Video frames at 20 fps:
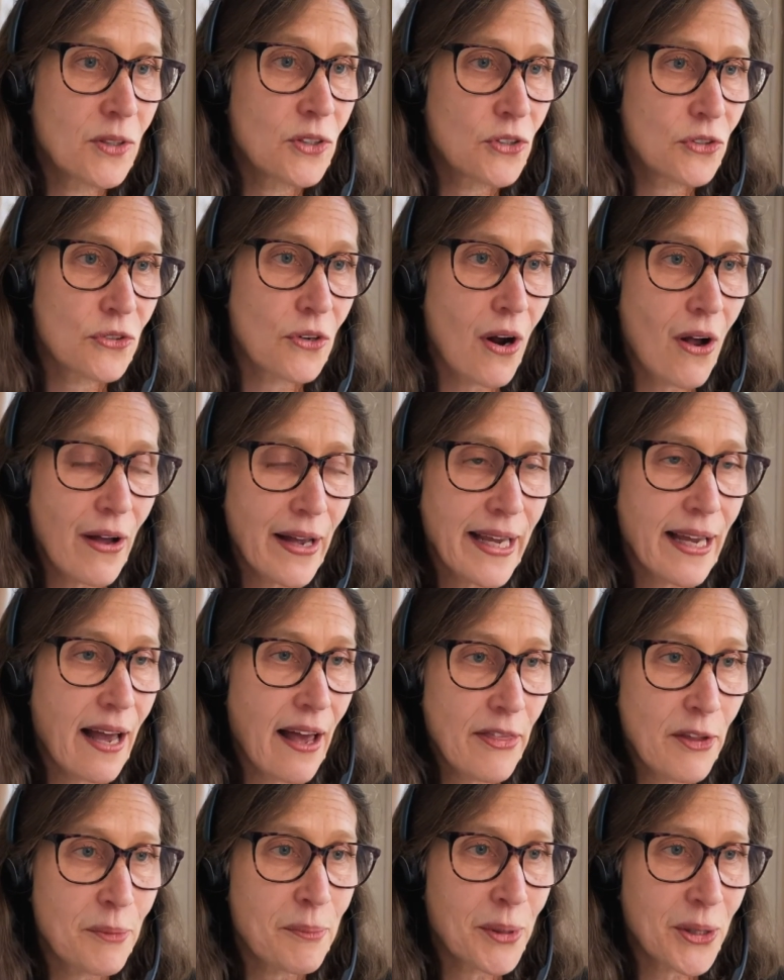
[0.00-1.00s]
drawing
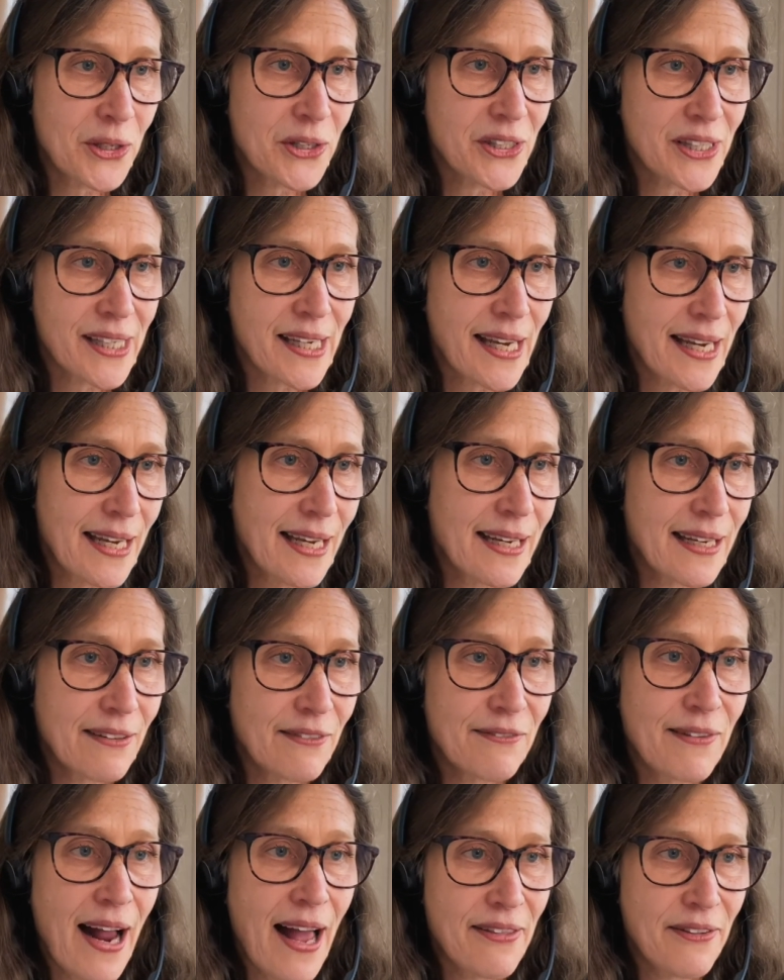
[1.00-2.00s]
other birds
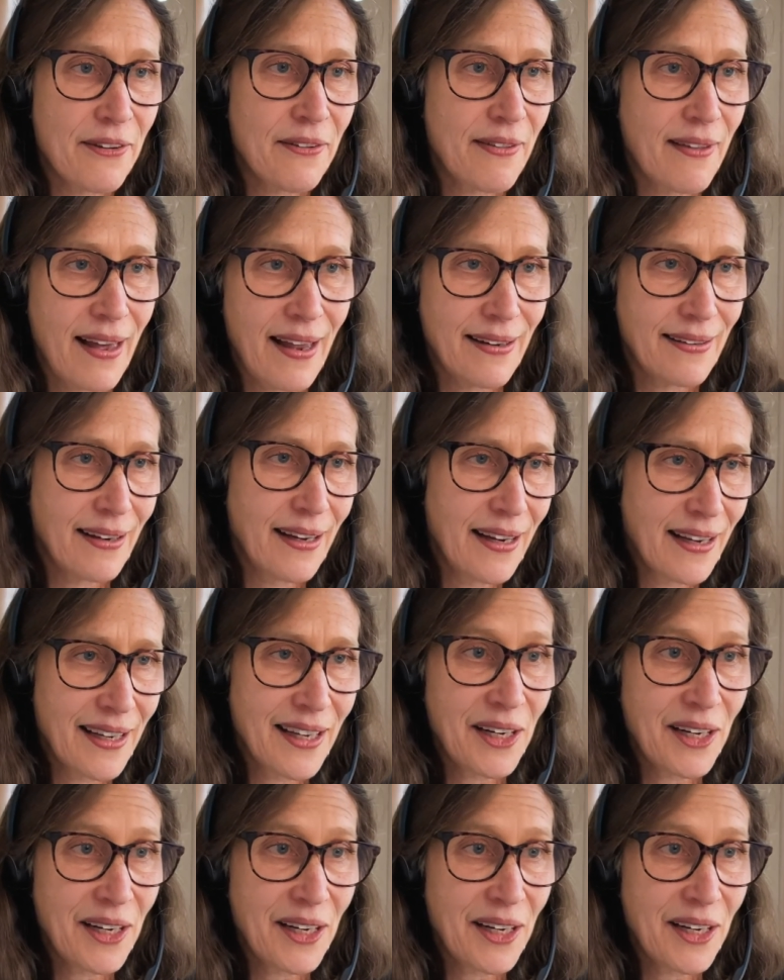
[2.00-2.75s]
in rather than,